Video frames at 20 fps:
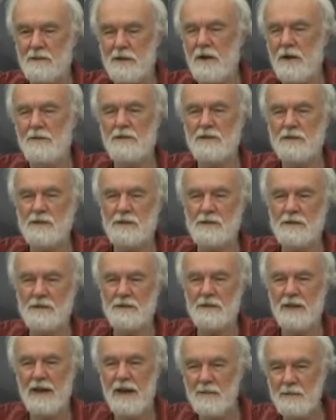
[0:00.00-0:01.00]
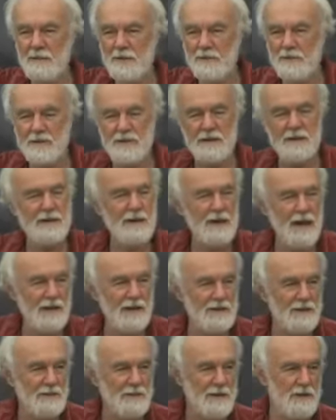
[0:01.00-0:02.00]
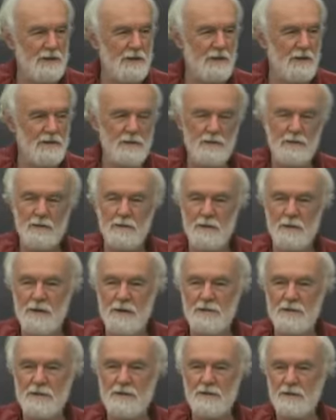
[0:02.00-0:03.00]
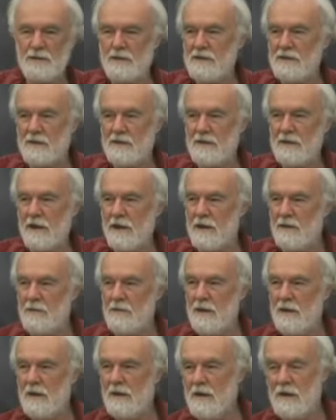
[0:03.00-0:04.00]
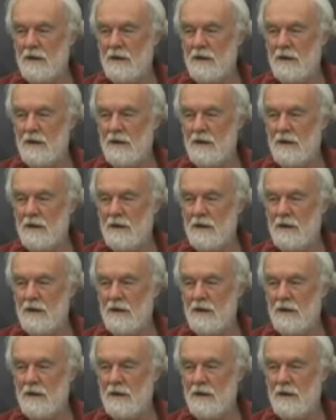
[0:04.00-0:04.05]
Well, obviously it didn't happen, but actually, when you go and look at what he was doing at the time,